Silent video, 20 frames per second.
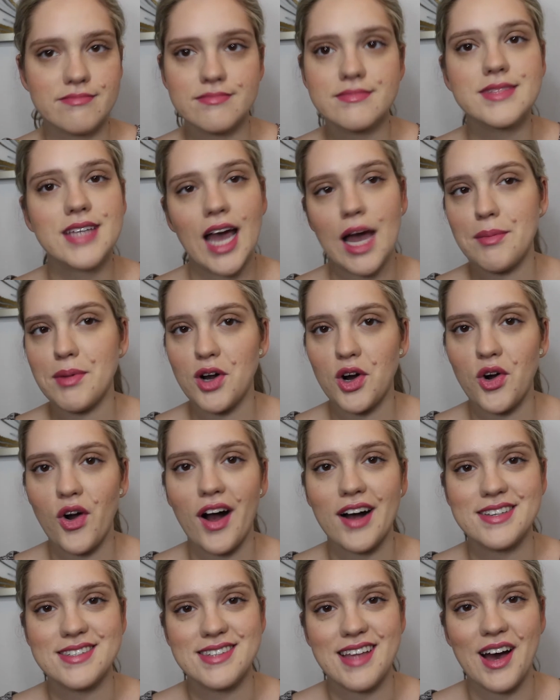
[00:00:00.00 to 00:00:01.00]
came
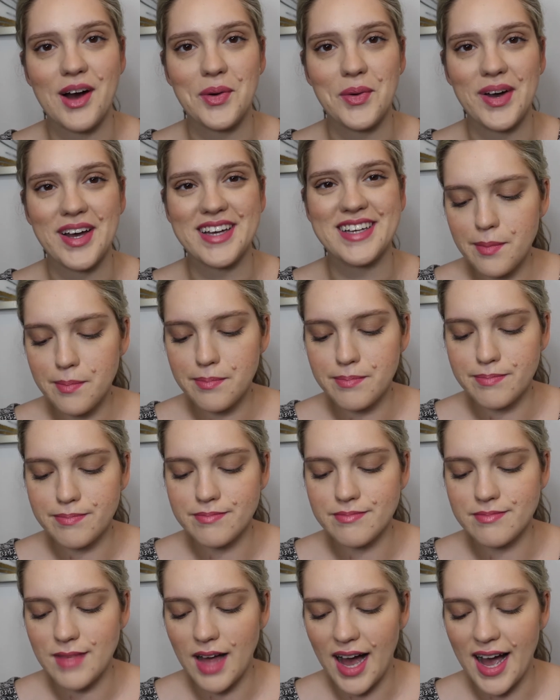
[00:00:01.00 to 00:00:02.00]
across that way.
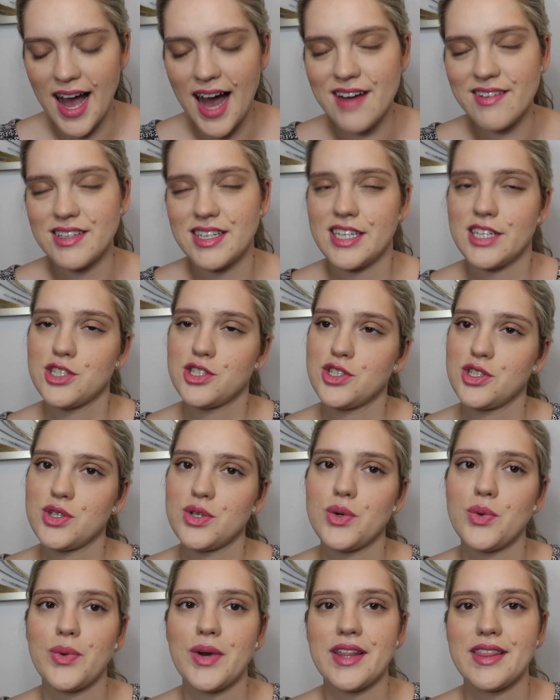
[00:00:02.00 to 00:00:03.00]
I have an
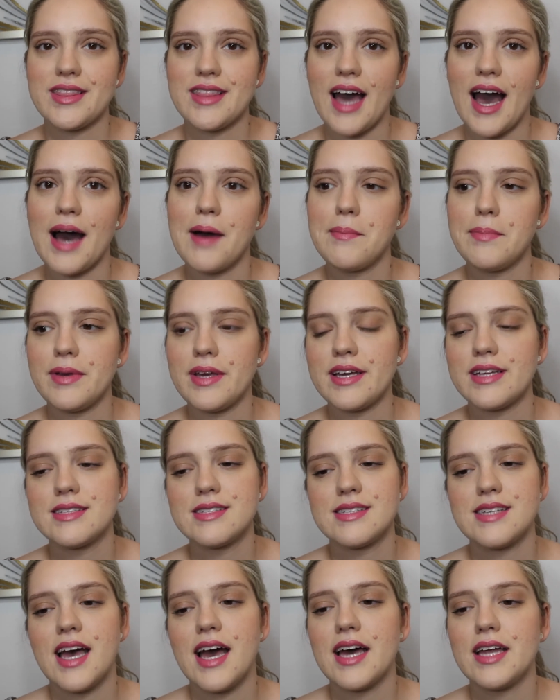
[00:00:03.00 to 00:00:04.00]
issue with that being
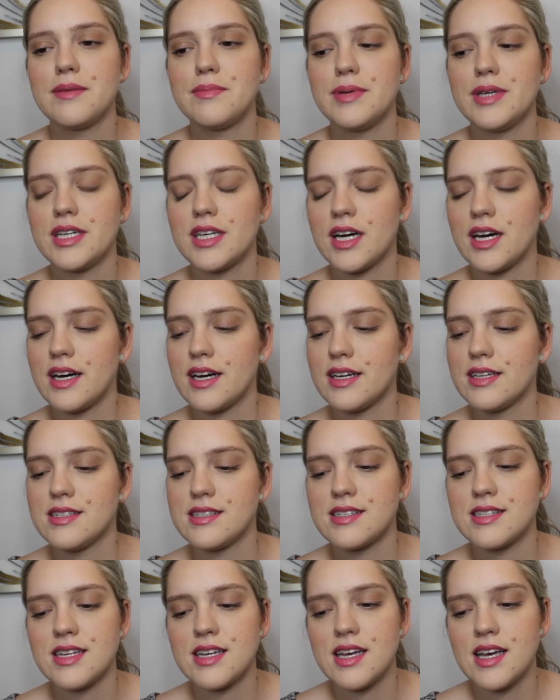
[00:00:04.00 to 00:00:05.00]
said
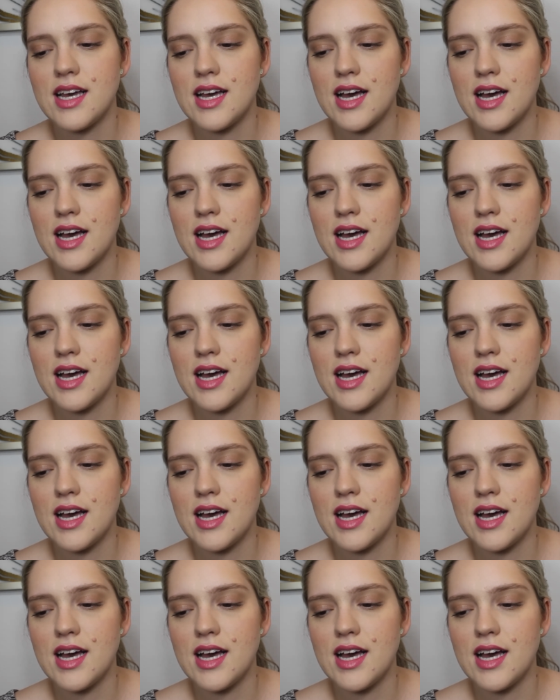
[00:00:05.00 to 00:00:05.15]
because